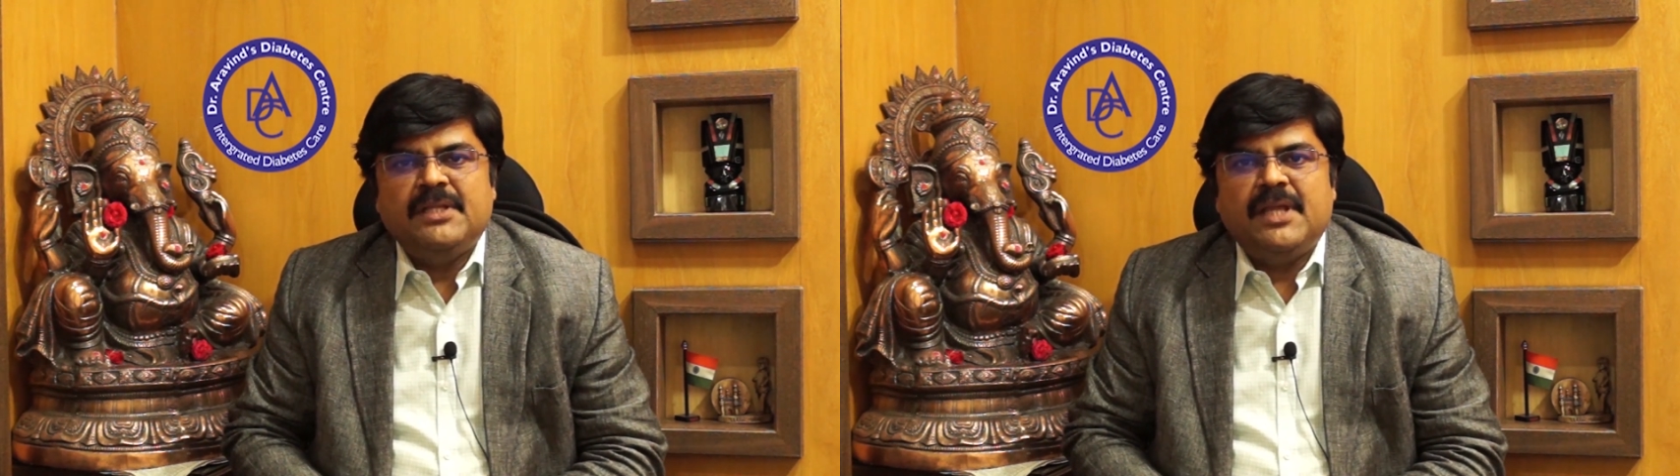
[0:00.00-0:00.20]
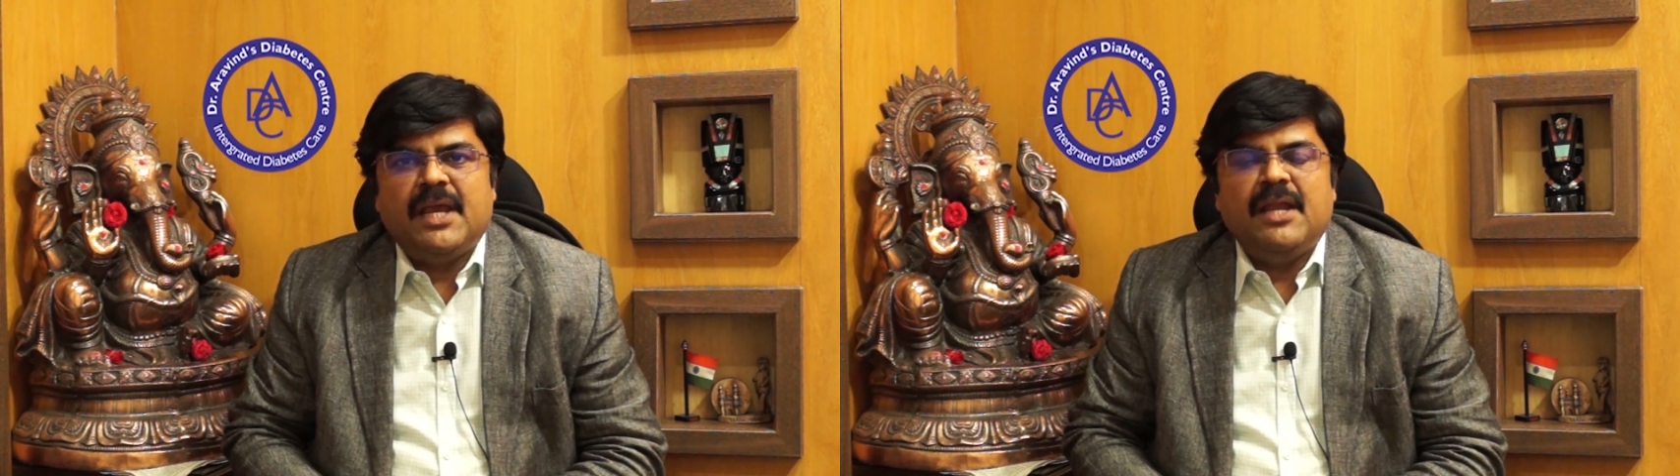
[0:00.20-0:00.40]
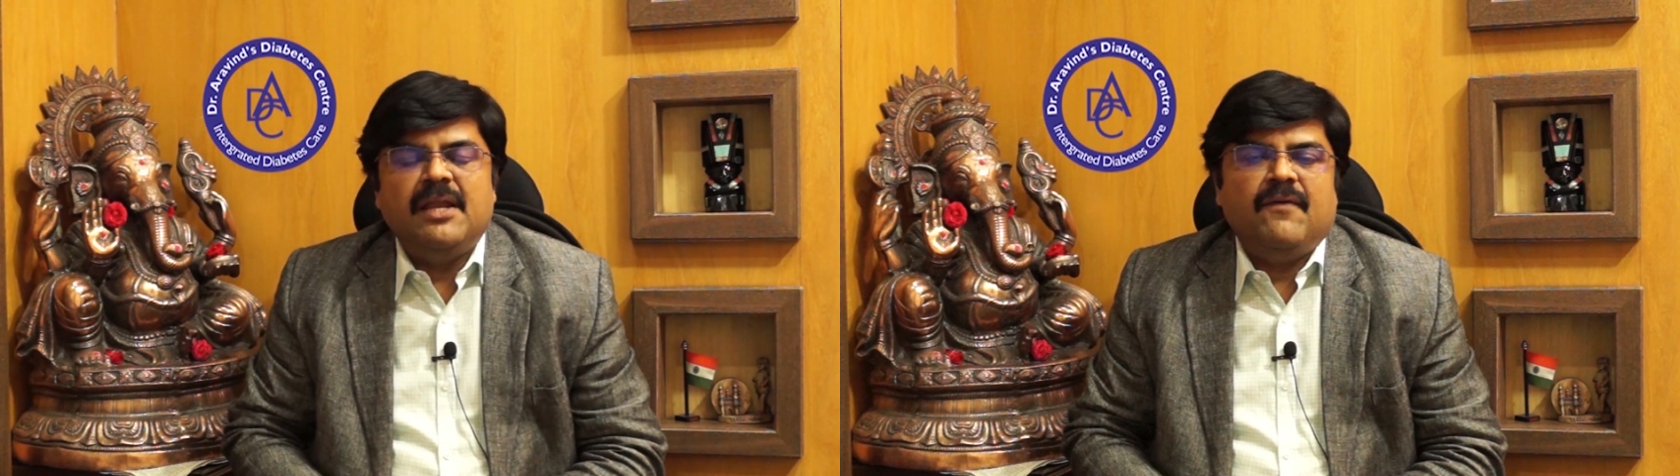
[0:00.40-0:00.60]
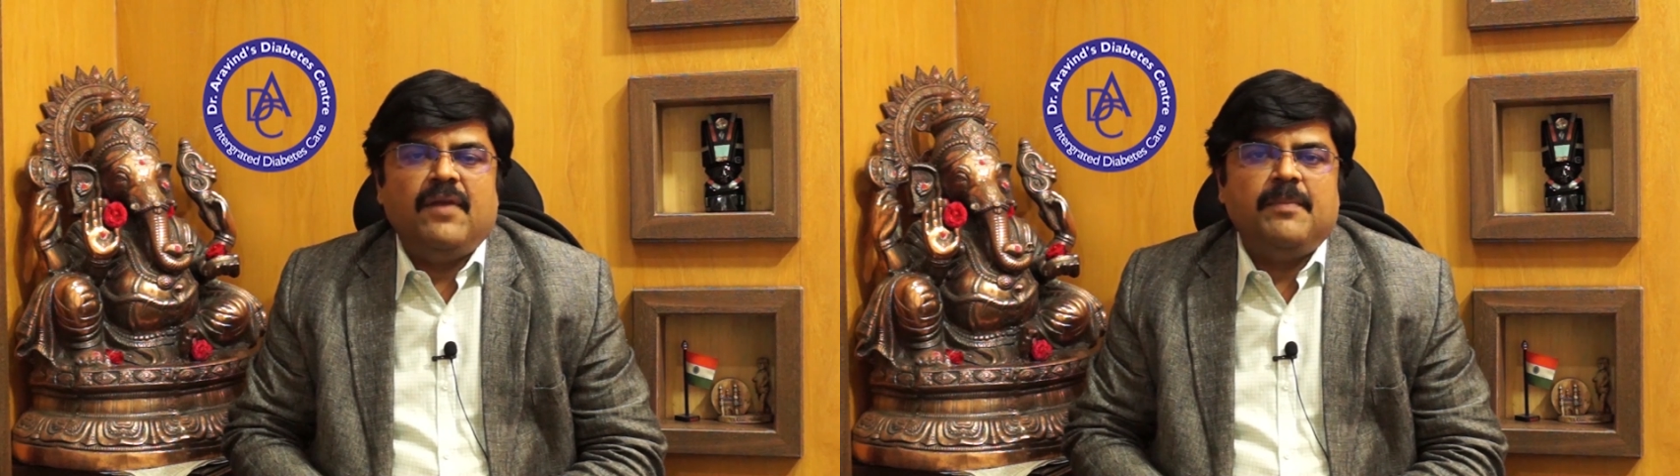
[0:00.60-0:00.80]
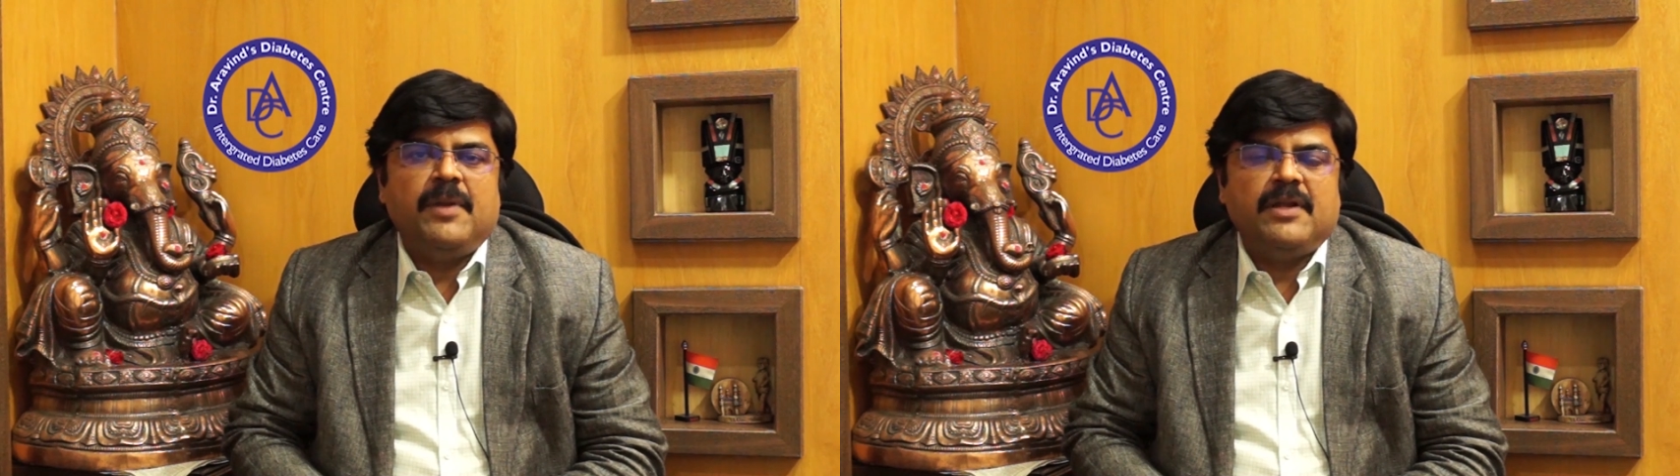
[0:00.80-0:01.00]
They can
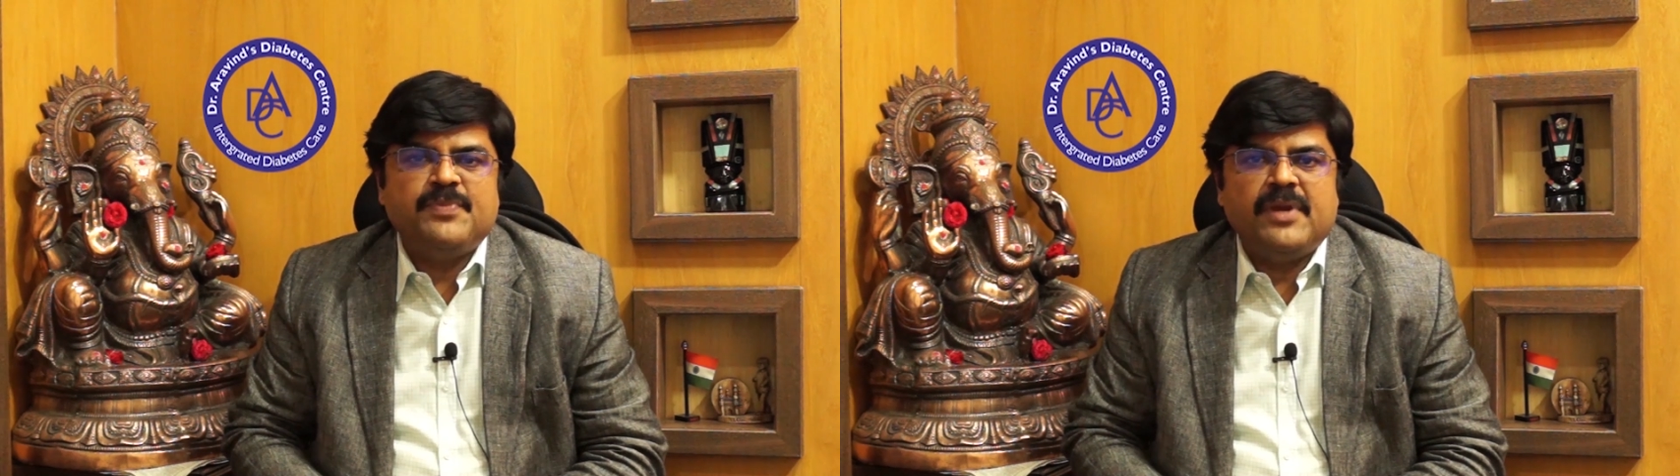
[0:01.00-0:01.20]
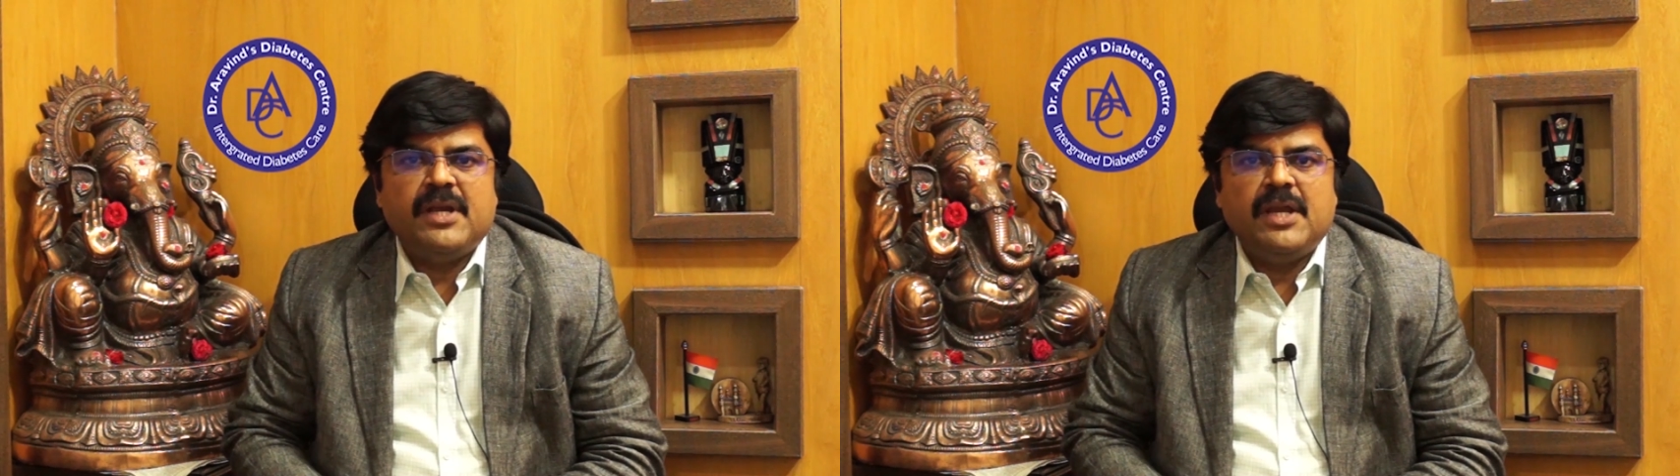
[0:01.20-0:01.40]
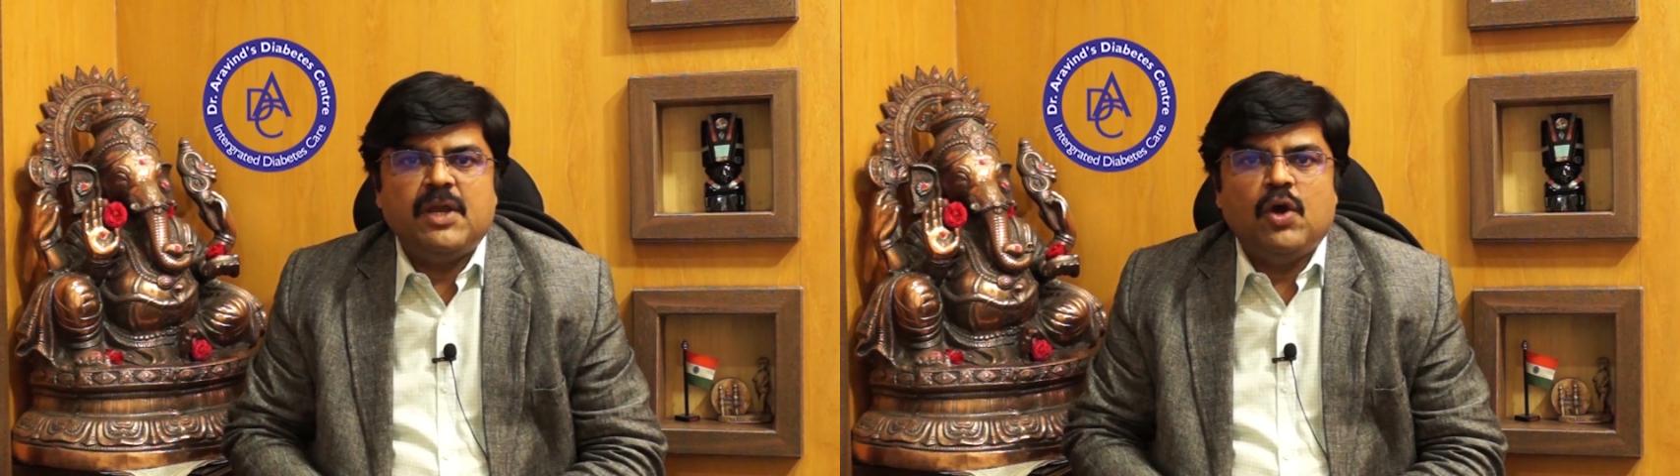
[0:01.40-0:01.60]
develop respiratory